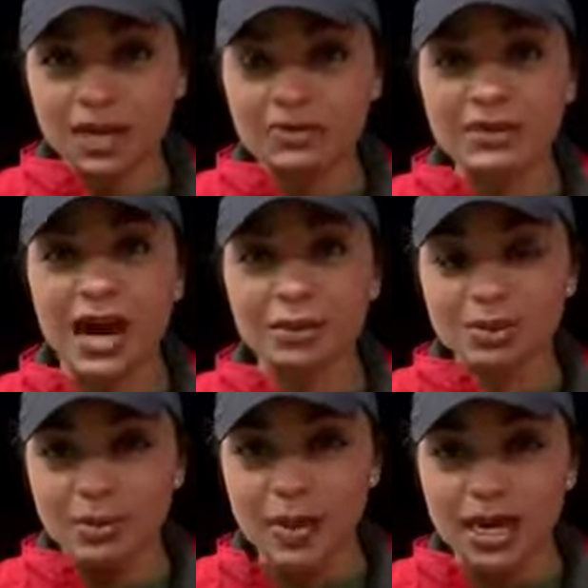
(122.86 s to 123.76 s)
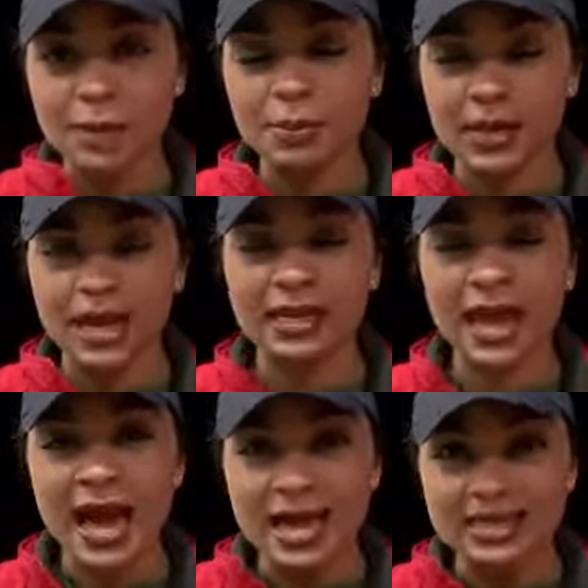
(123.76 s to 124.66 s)
of time to make a plan
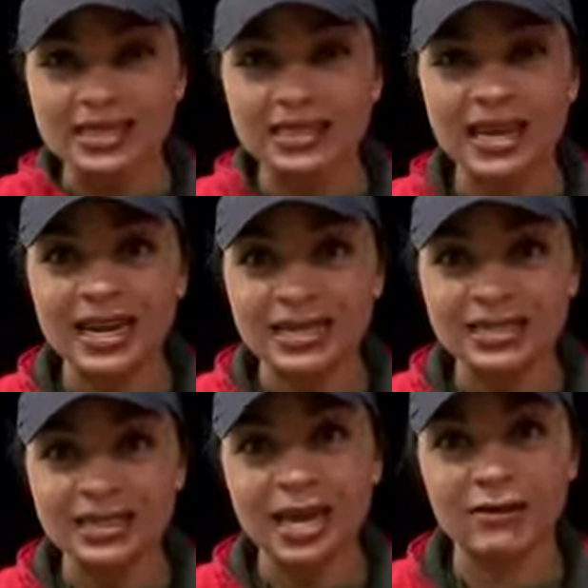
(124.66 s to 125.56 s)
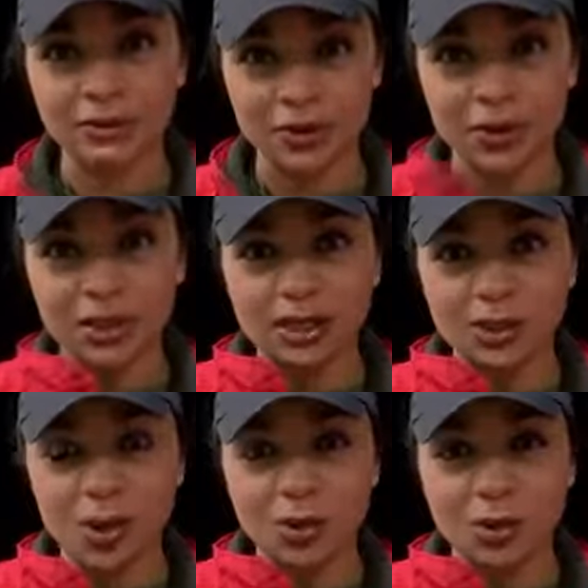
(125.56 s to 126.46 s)
and stay safe during this
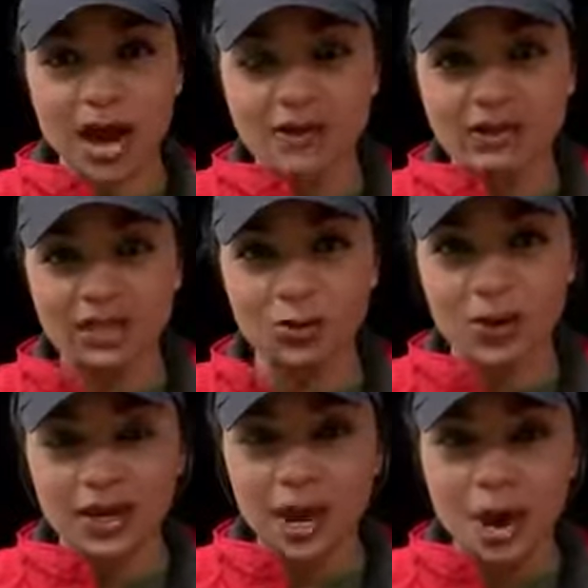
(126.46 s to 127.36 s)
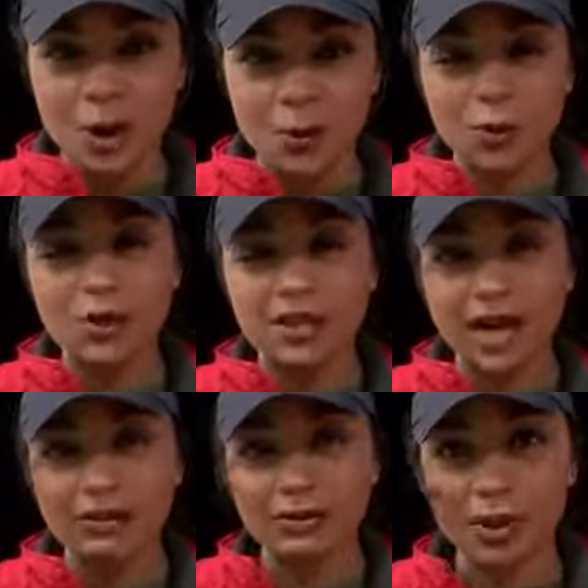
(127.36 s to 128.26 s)
weather we're having this week. Reporting
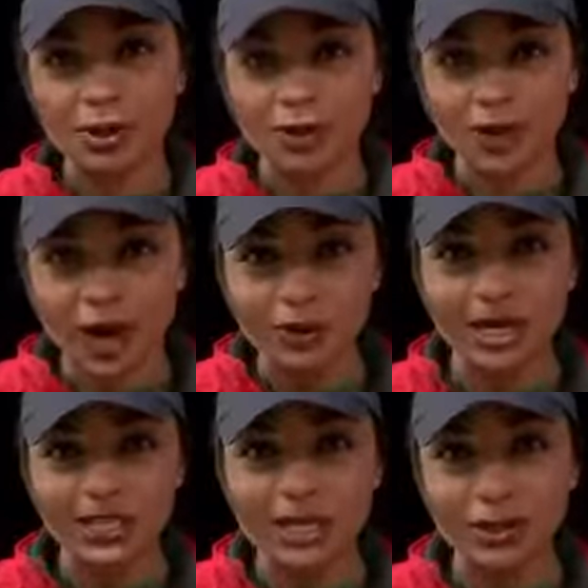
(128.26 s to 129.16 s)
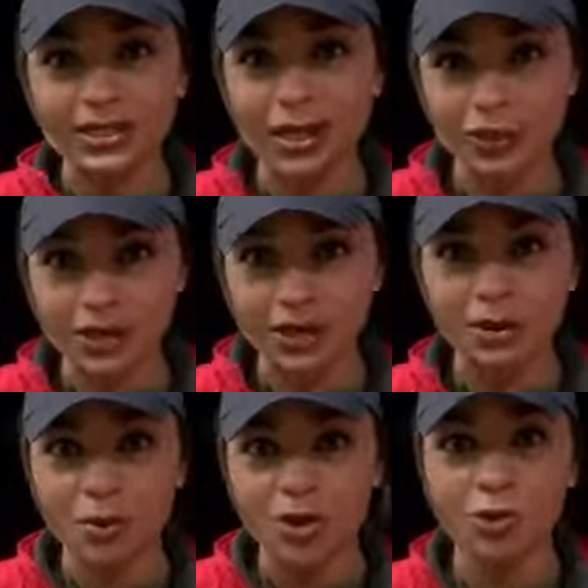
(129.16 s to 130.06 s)
live in Marshall County, Sarah Singletary,
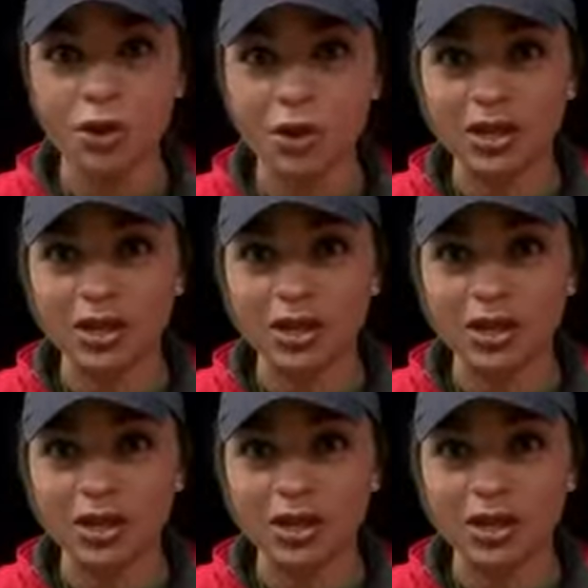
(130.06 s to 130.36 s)
WAAY 31